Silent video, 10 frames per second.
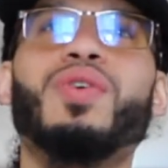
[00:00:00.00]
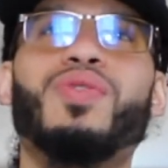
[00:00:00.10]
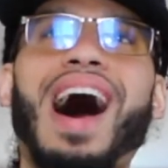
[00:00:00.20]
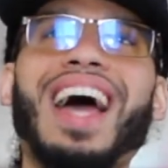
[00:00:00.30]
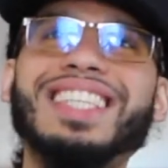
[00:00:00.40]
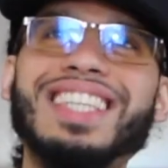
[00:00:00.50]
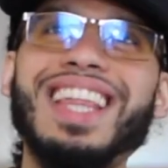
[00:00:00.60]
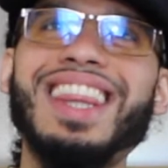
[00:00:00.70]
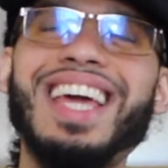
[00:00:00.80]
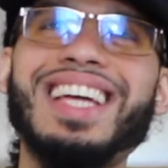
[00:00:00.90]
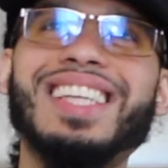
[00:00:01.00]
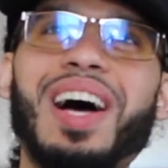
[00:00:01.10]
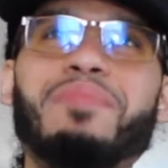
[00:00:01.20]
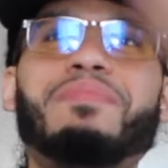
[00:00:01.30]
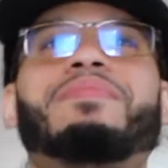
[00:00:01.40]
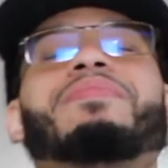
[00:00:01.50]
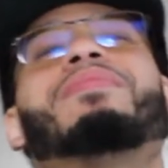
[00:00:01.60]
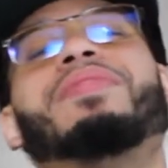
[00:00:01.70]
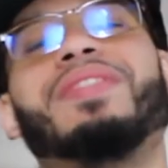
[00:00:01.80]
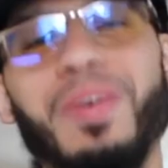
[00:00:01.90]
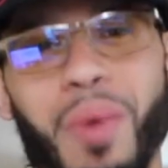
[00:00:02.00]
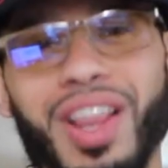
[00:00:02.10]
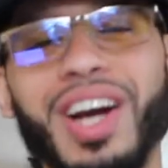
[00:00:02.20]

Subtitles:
rising things up while